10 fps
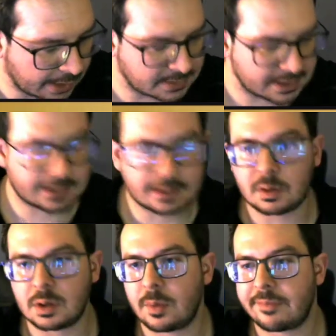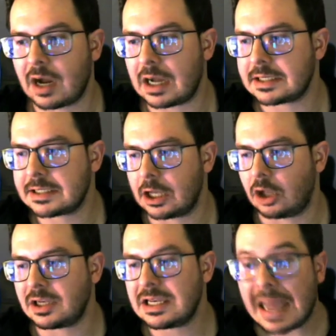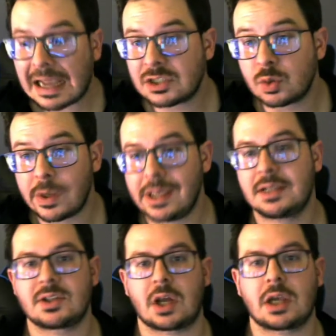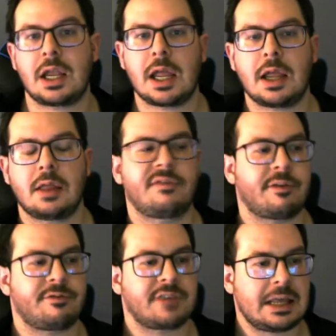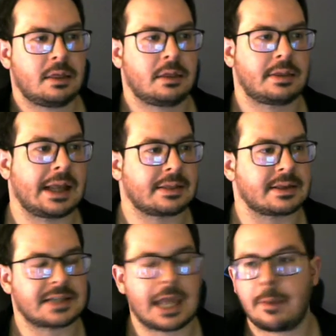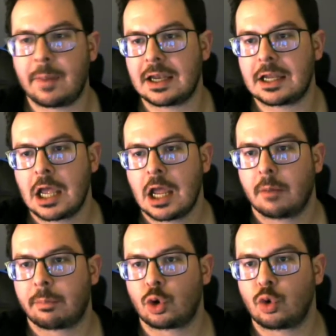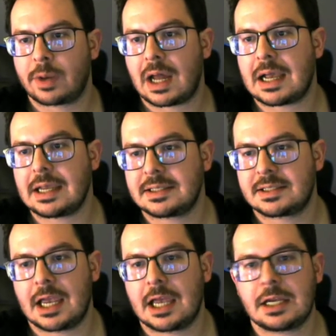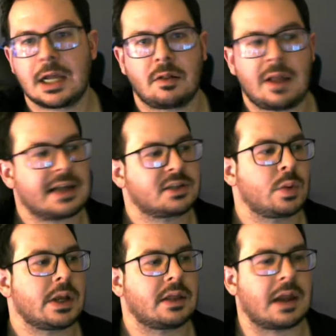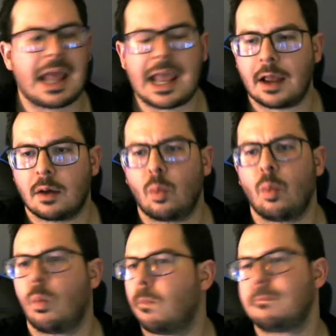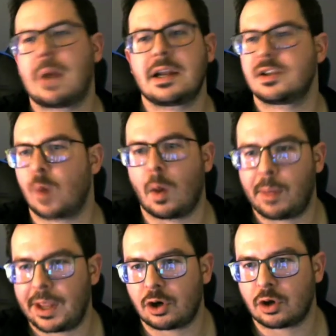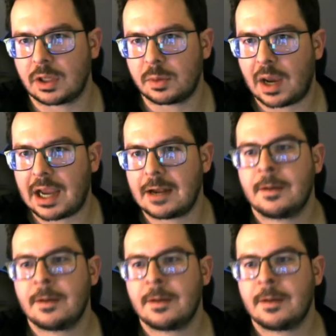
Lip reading: Technically, we've got until next week, Sunday the 15th, to get this game in. But Hoop and I said last week that, hey, might as well play early, right?